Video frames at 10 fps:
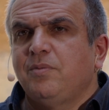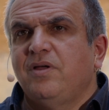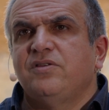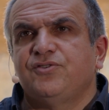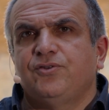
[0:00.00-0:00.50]

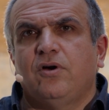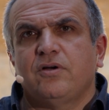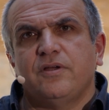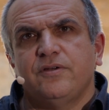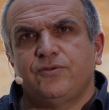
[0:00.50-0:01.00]
about this talk
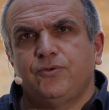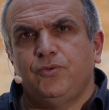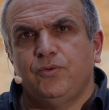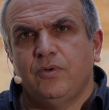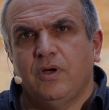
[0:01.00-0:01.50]
is
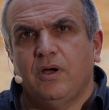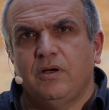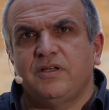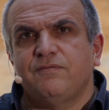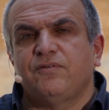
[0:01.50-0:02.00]
to
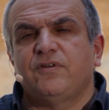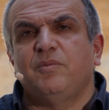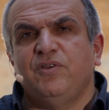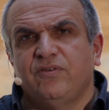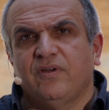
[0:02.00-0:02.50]
give you
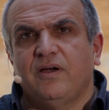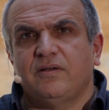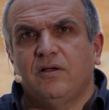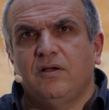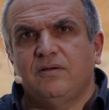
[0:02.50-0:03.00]
some insight
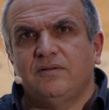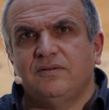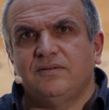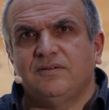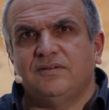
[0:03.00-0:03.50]

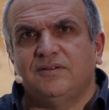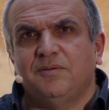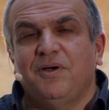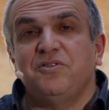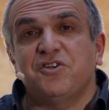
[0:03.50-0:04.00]

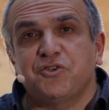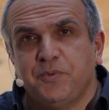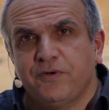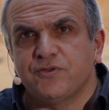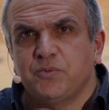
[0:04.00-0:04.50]
about the
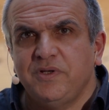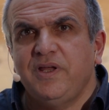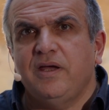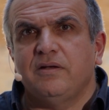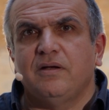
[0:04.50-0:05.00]
experience we
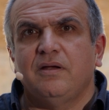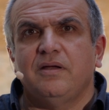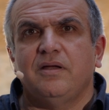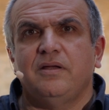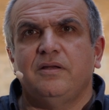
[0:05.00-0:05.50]
gained
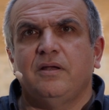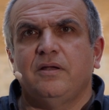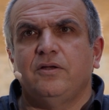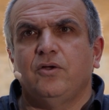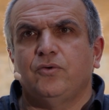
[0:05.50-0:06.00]
in
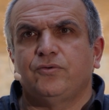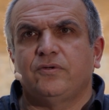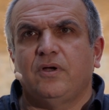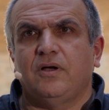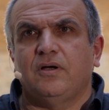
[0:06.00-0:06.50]
those
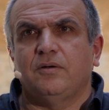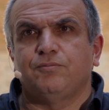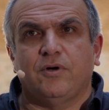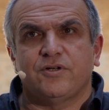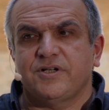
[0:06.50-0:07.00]

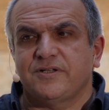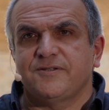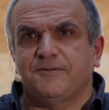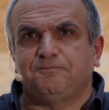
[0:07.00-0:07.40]
projects.